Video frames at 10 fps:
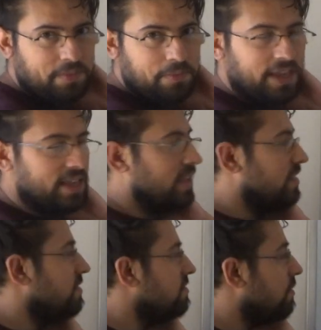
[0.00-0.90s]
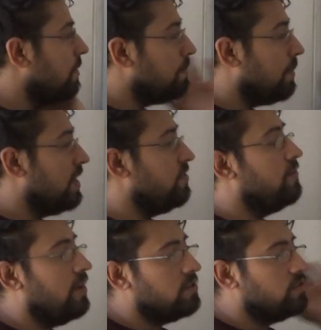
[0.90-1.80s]
making these up. I'm
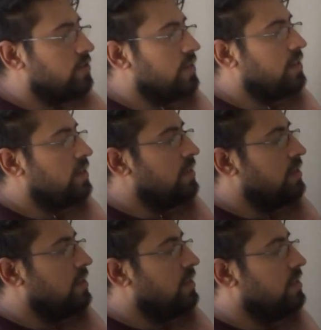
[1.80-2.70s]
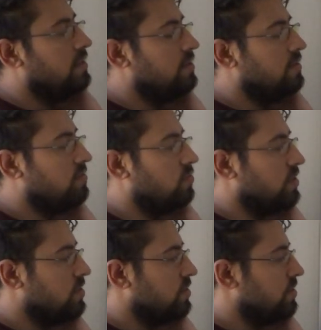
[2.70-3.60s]
manufacturing these
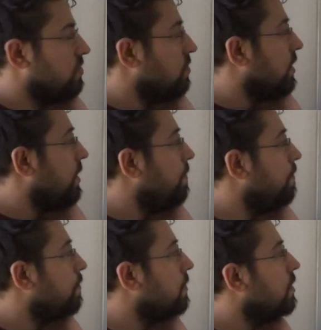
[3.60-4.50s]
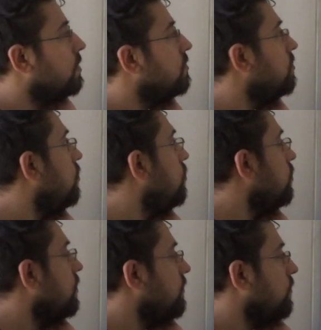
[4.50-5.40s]
questions, okay?
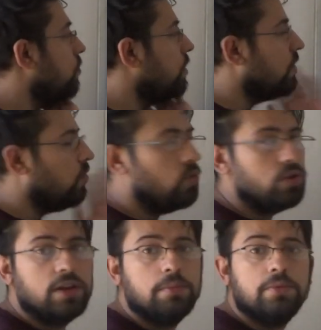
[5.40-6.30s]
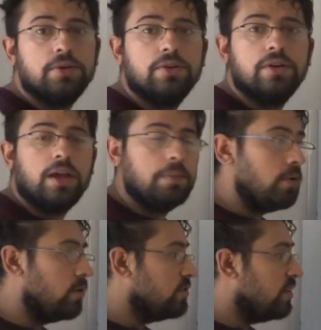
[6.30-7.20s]
So if you don't get a whole number, I
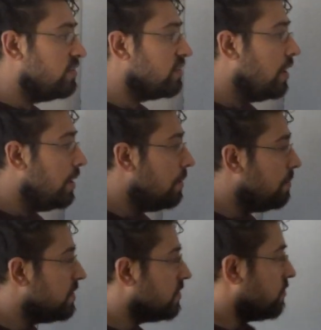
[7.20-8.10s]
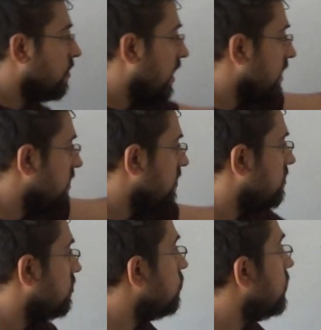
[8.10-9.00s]
apologize. But try
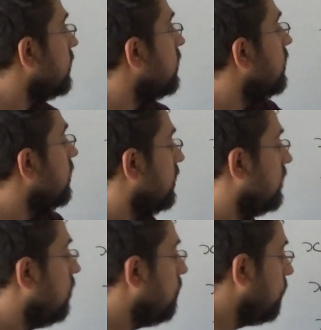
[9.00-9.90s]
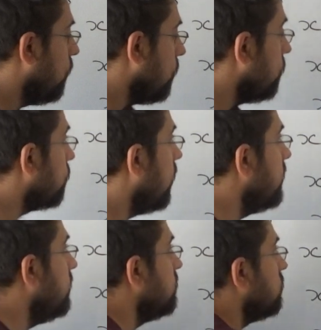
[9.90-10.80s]
these 3. Now before you
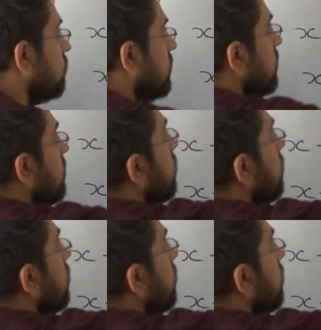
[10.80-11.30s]
try these 3,